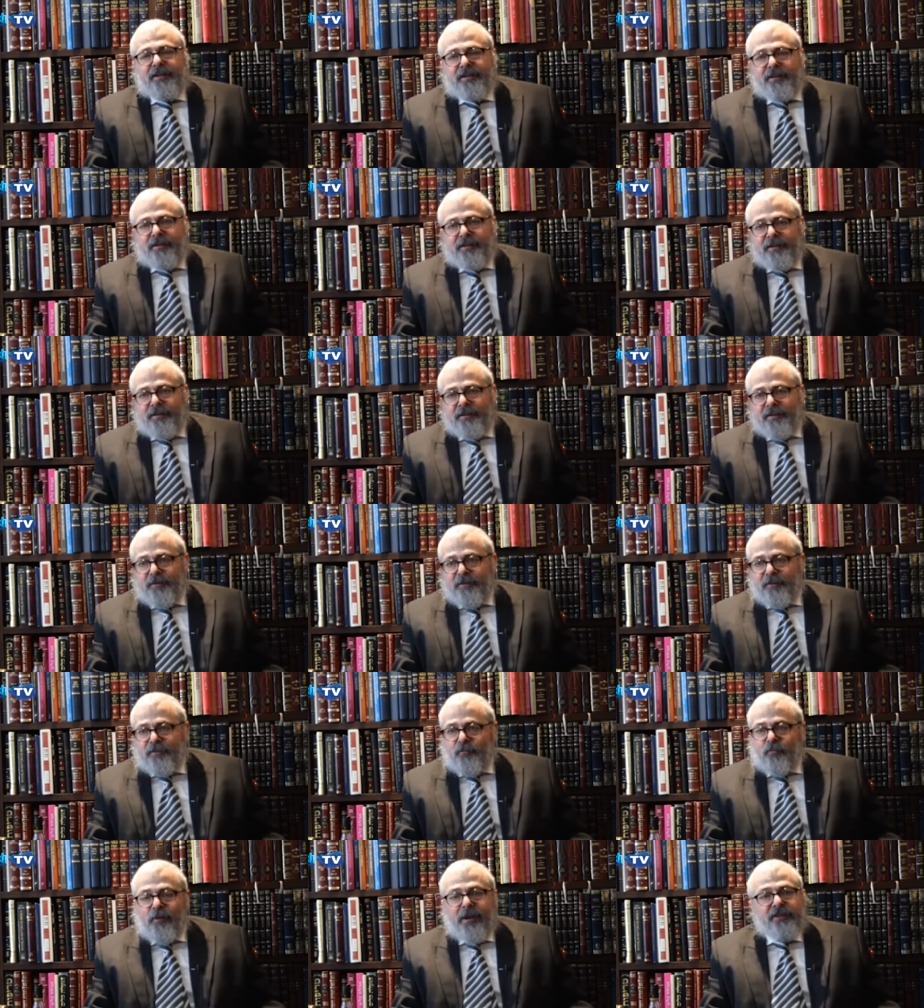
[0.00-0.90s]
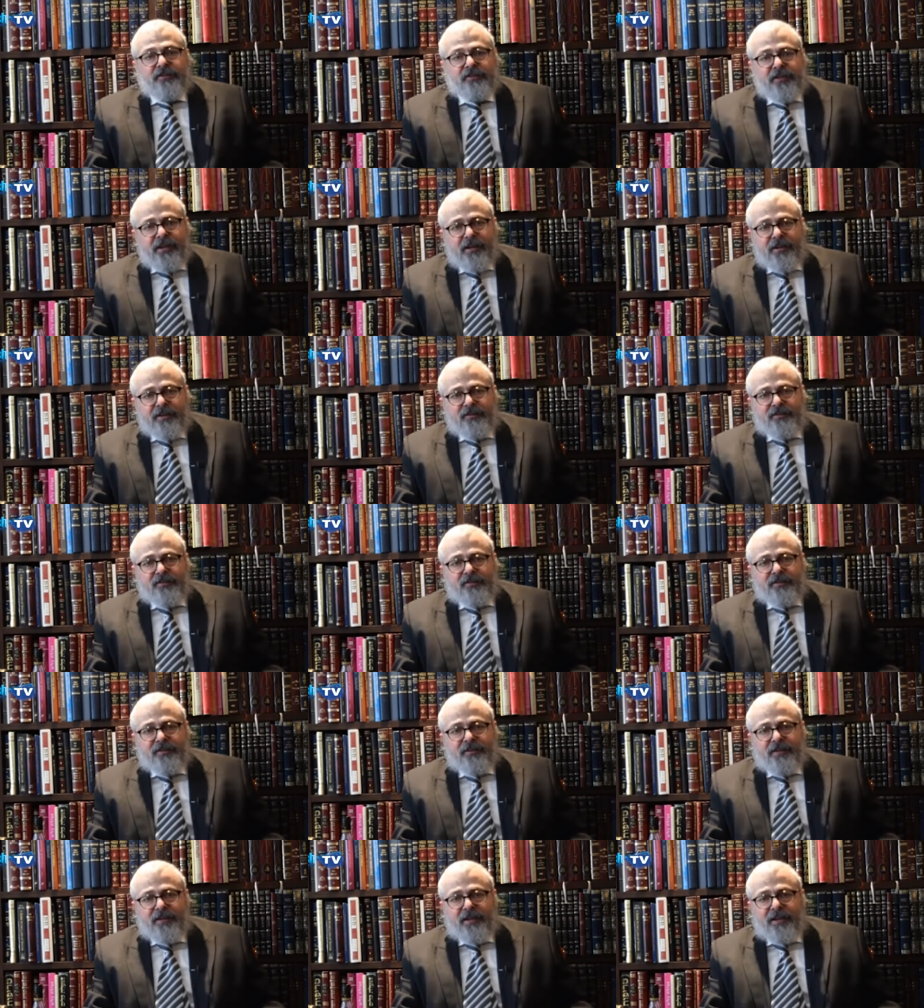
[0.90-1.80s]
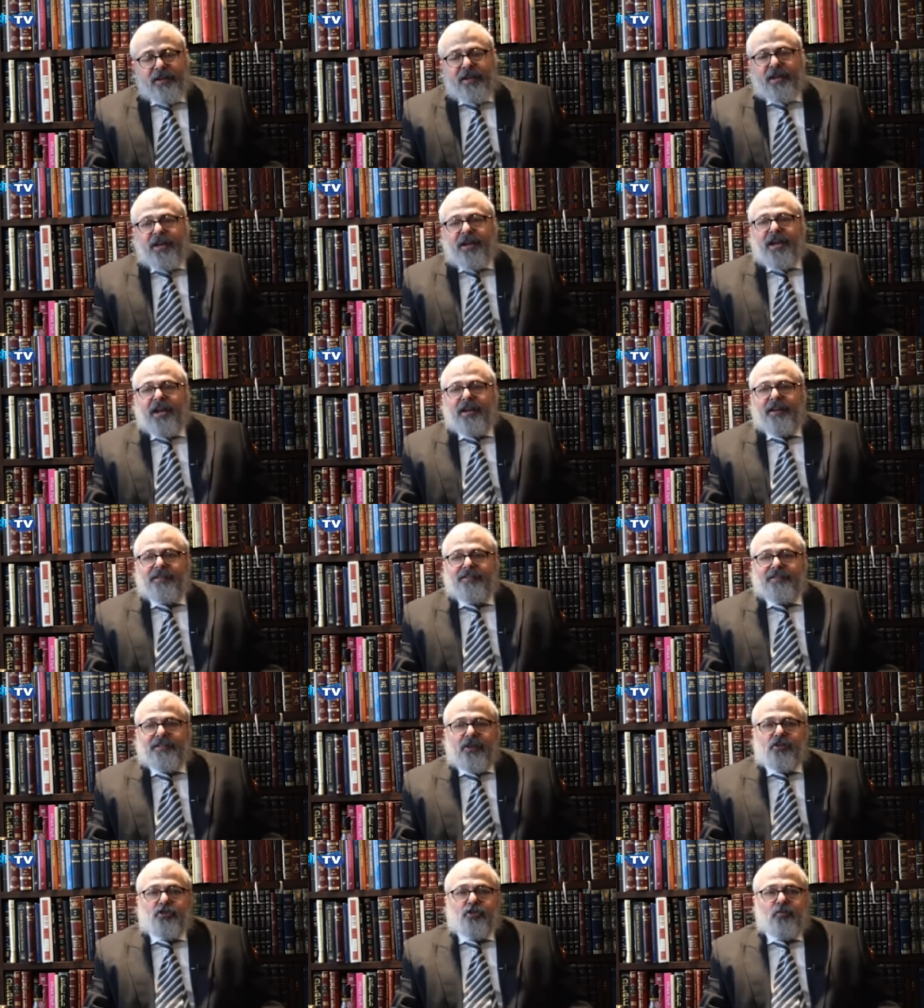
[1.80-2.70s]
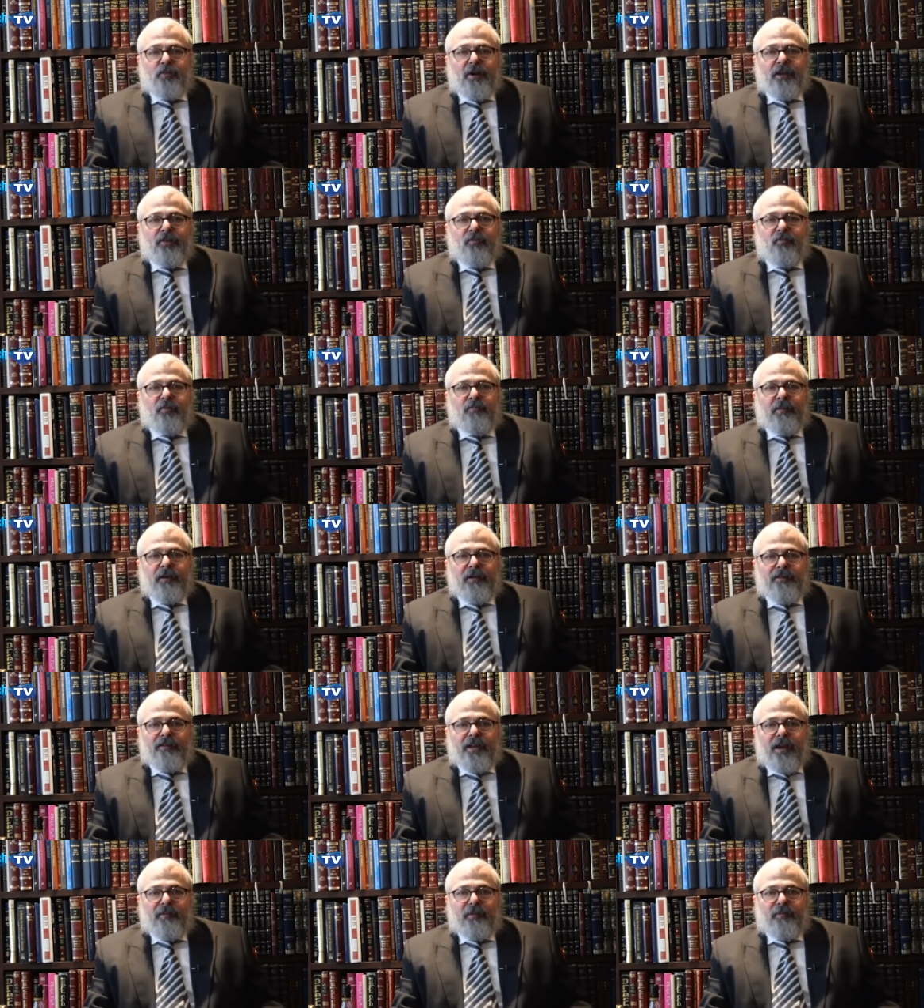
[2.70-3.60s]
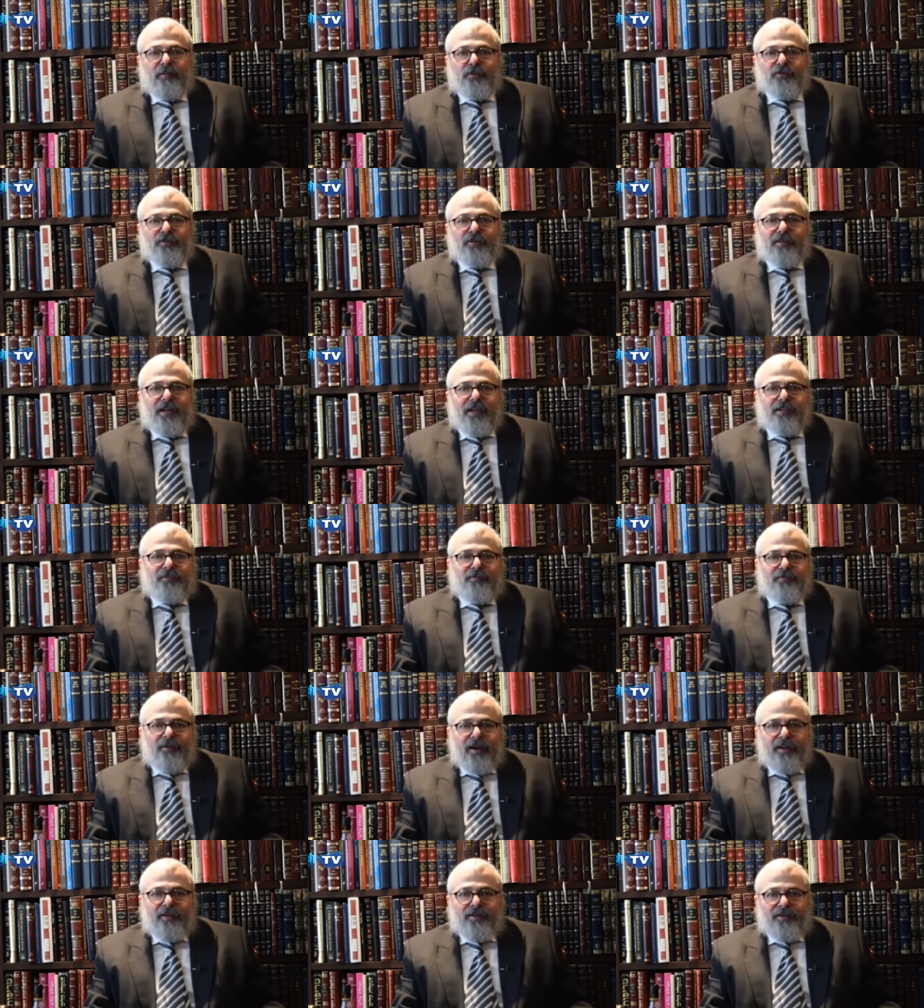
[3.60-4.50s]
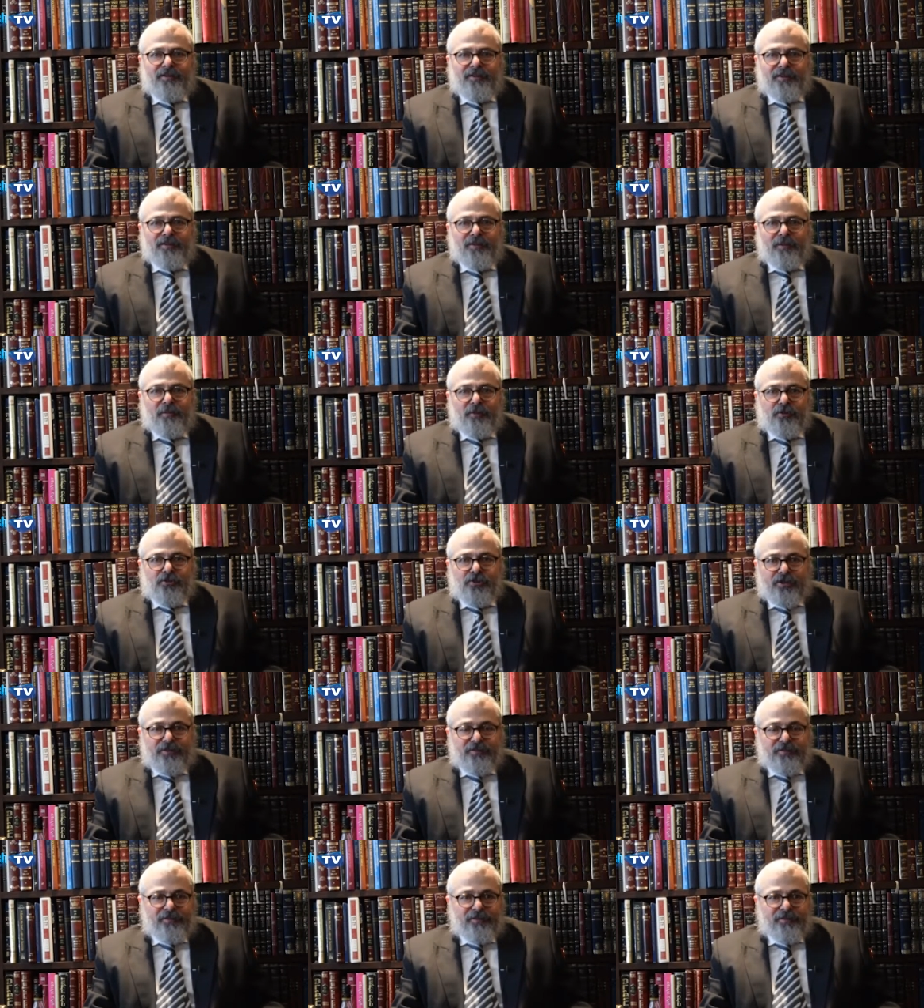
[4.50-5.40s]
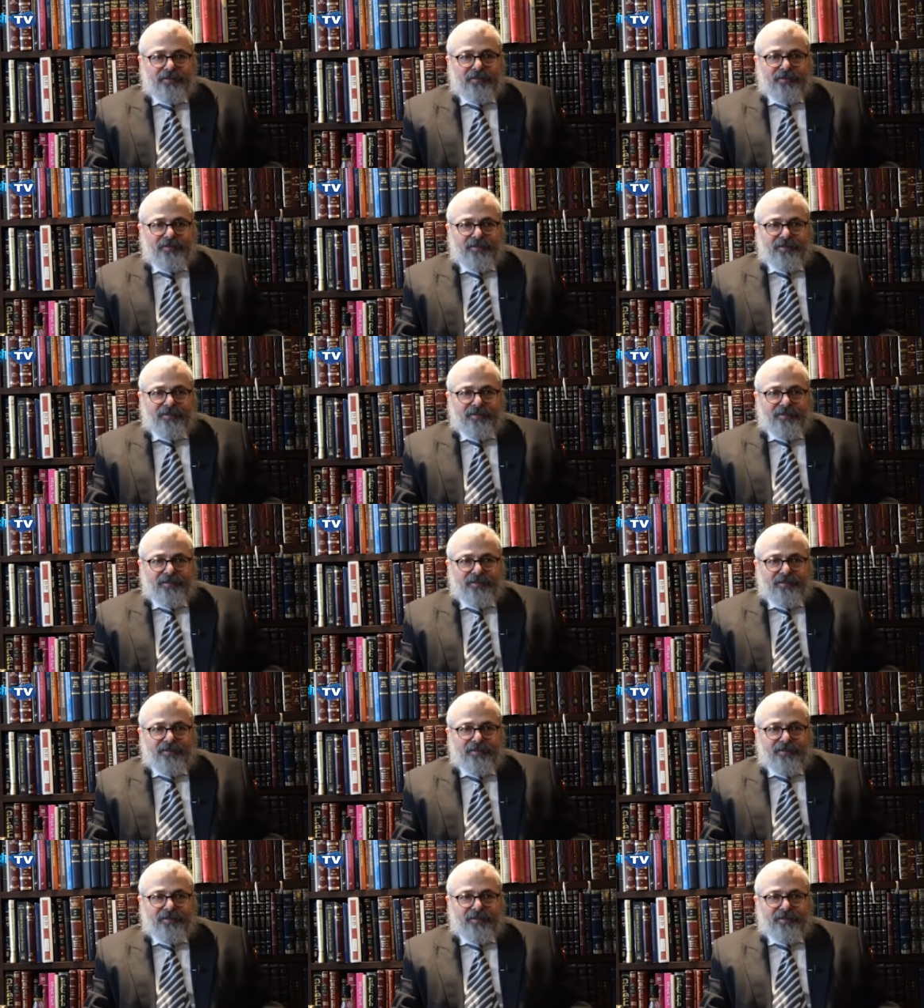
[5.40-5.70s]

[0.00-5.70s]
uh, one's eggs, and in such a way that by the time the person does find the vasectomy